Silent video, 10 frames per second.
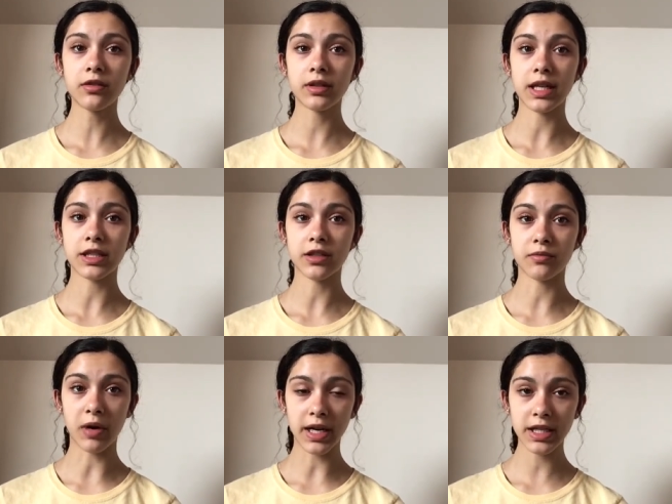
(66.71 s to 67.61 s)
glaciers
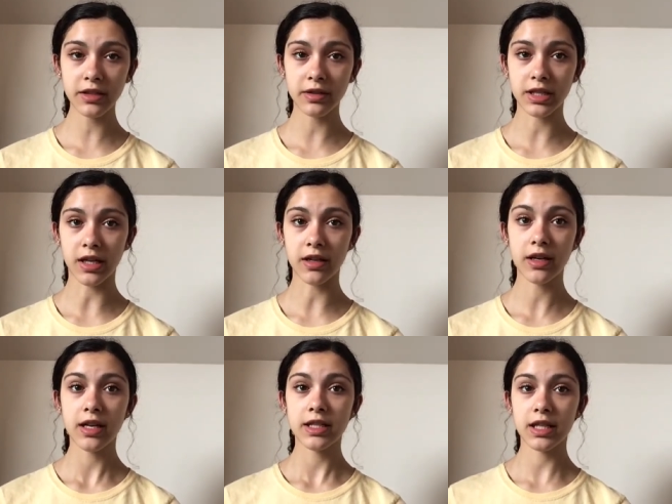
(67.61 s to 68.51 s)
run into each other,
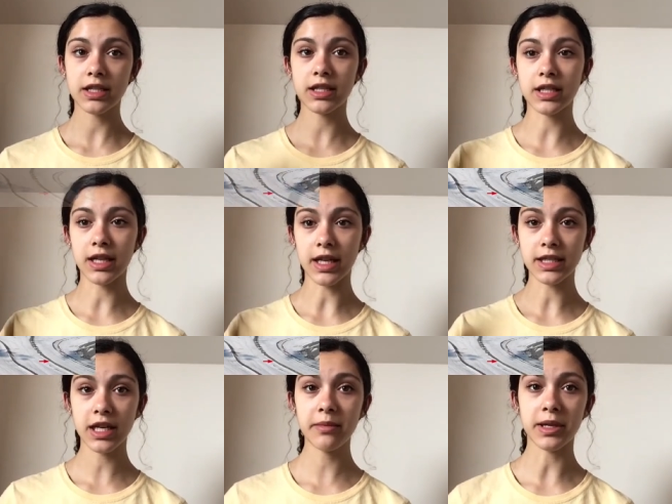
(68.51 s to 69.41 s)
such as in this
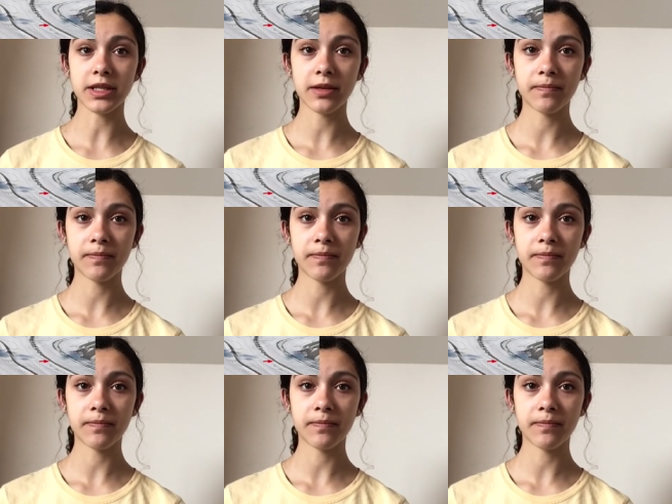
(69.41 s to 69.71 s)
image.